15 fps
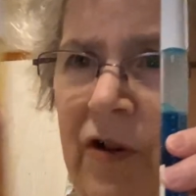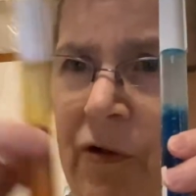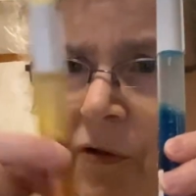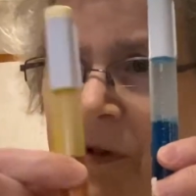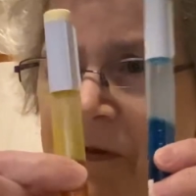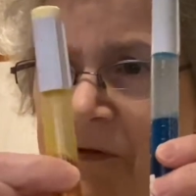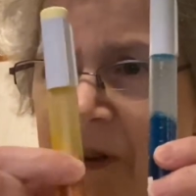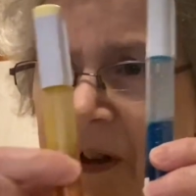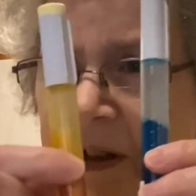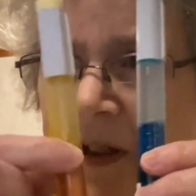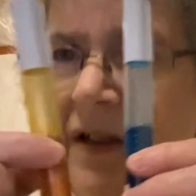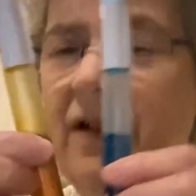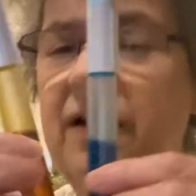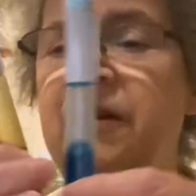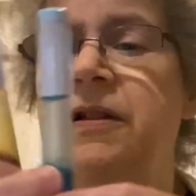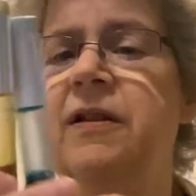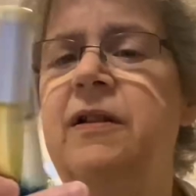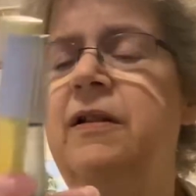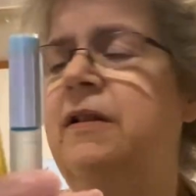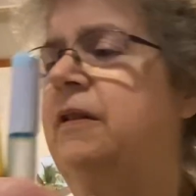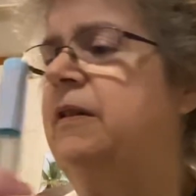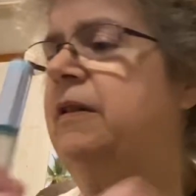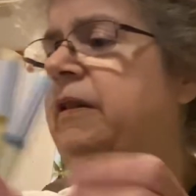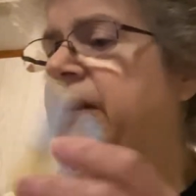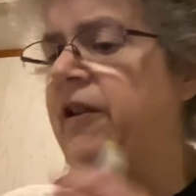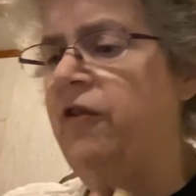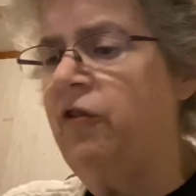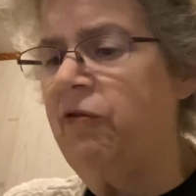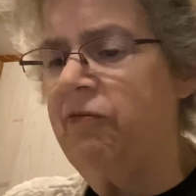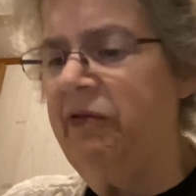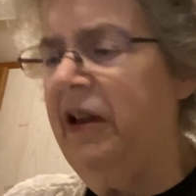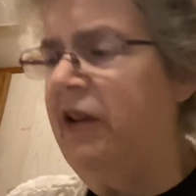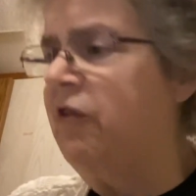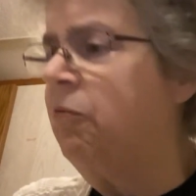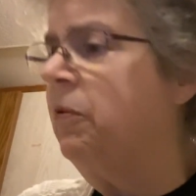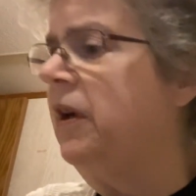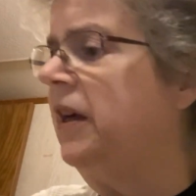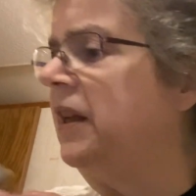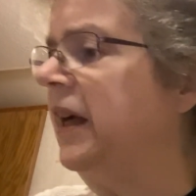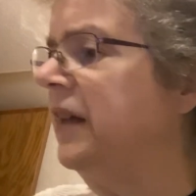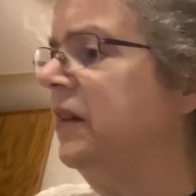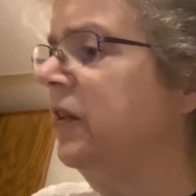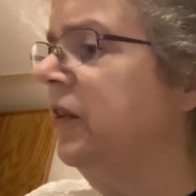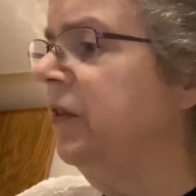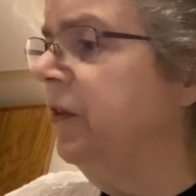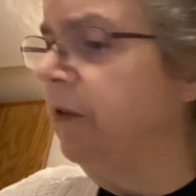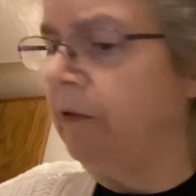to refill it? That's what I'd like to know.